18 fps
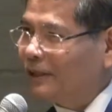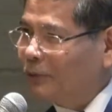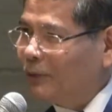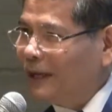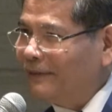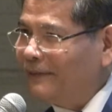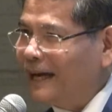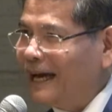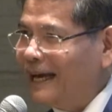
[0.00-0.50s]

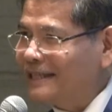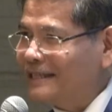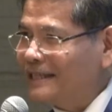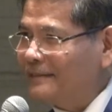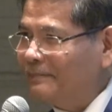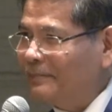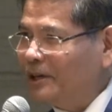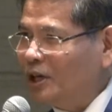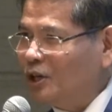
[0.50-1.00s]
one of the highest
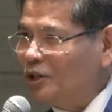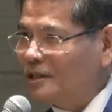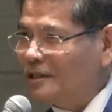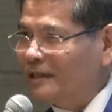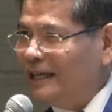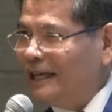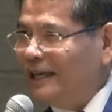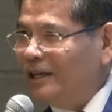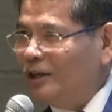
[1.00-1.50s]
aspirations
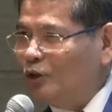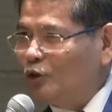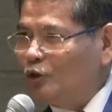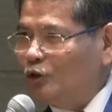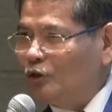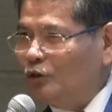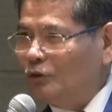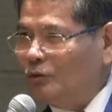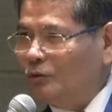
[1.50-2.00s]
related
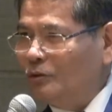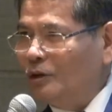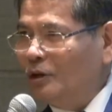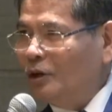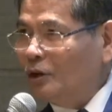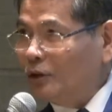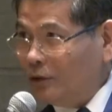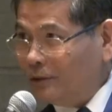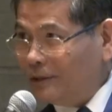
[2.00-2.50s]
to
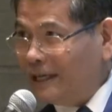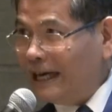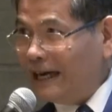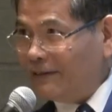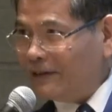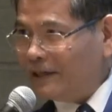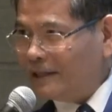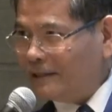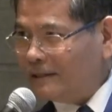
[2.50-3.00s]
good
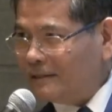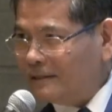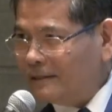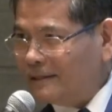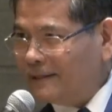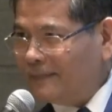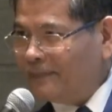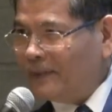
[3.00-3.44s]
governance,